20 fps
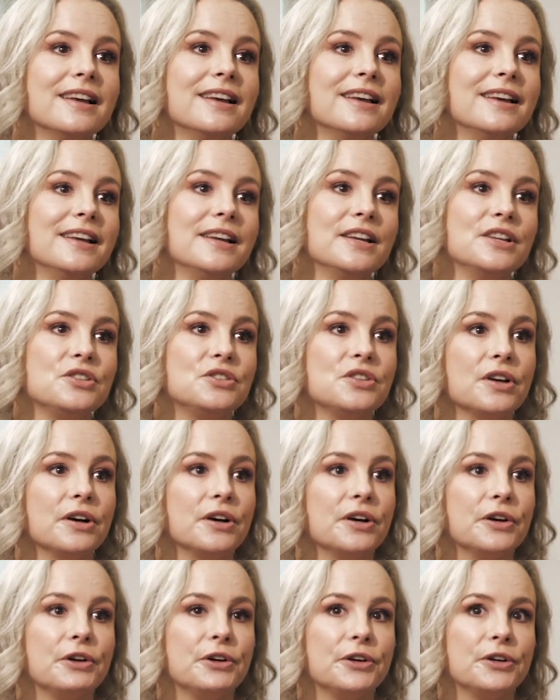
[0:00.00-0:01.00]
Yeah.
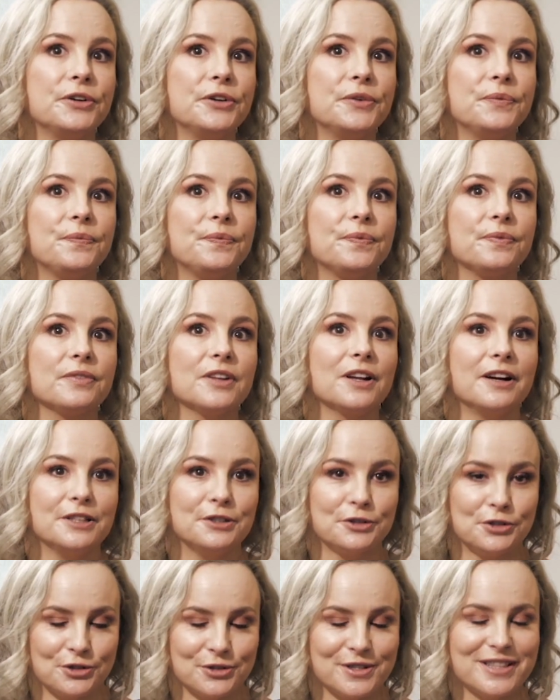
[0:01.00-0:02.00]
So I
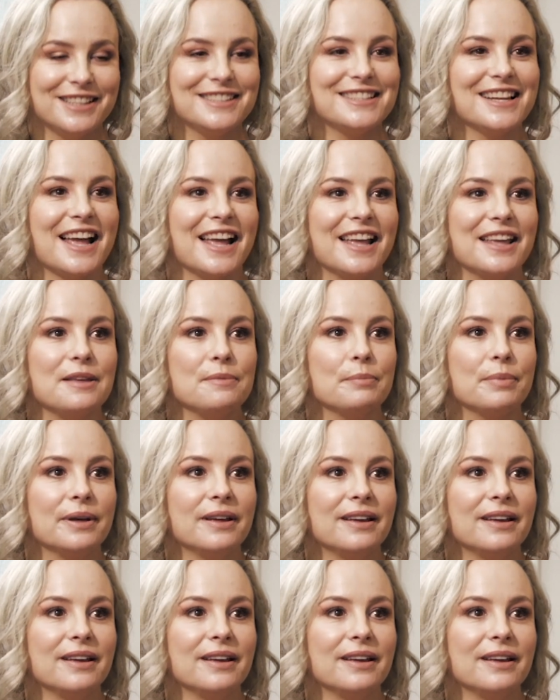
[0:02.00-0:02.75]
destroyed the tape.